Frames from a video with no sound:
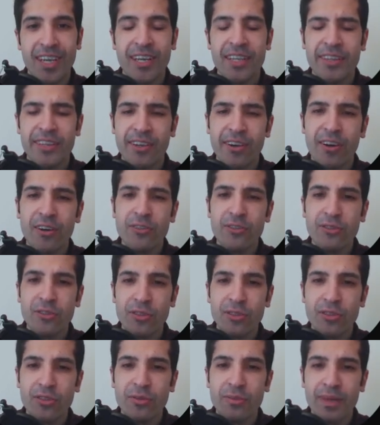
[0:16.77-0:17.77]
There are
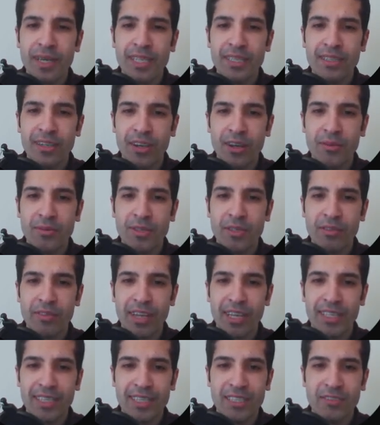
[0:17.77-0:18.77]
two main types of
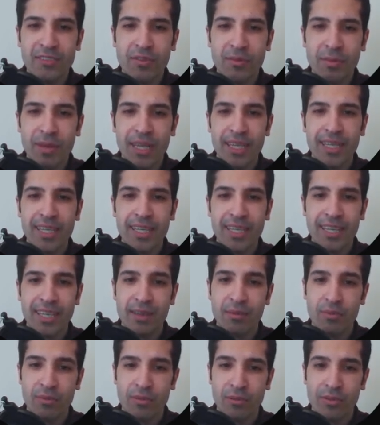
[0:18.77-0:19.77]
edits we make in
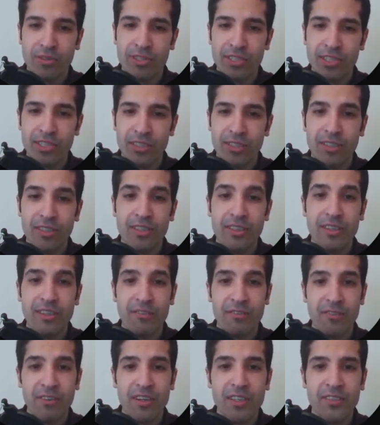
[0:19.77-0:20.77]
a project. The
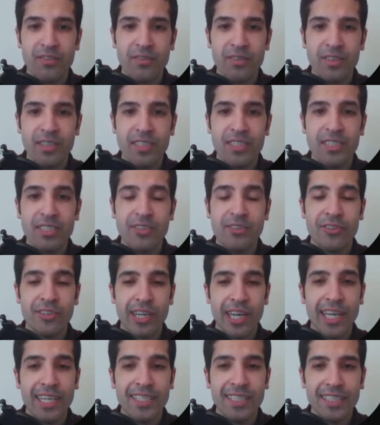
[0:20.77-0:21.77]
first one is
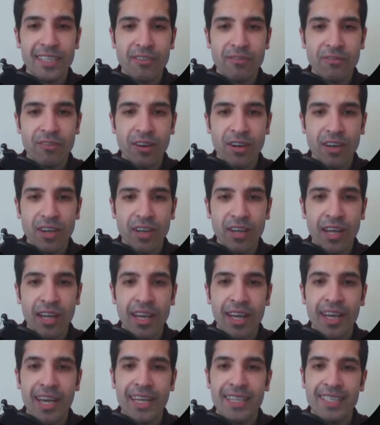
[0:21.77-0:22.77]
creating a file
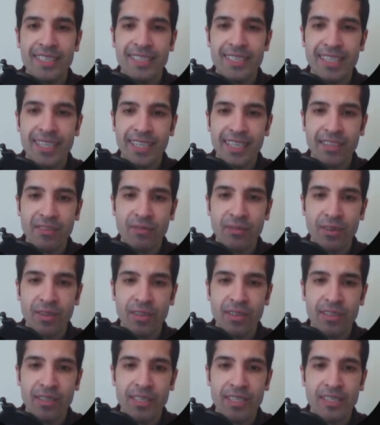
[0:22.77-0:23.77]
and the second
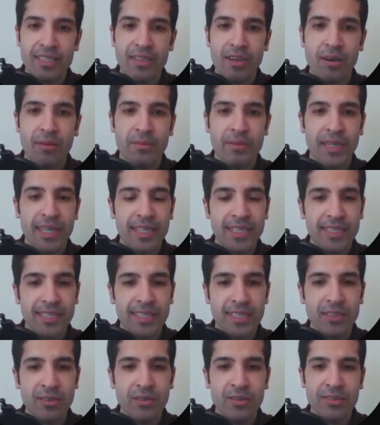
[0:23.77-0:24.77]
one is
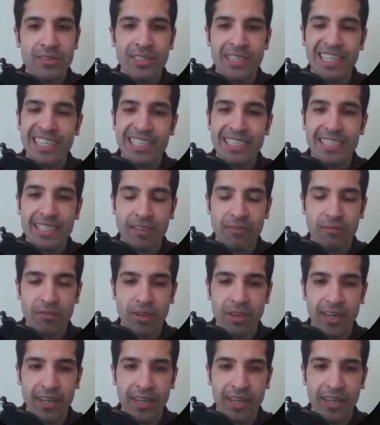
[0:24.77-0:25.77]
updating or deleting a
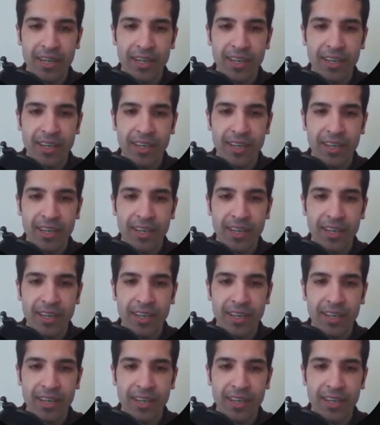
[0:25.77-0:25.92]
file.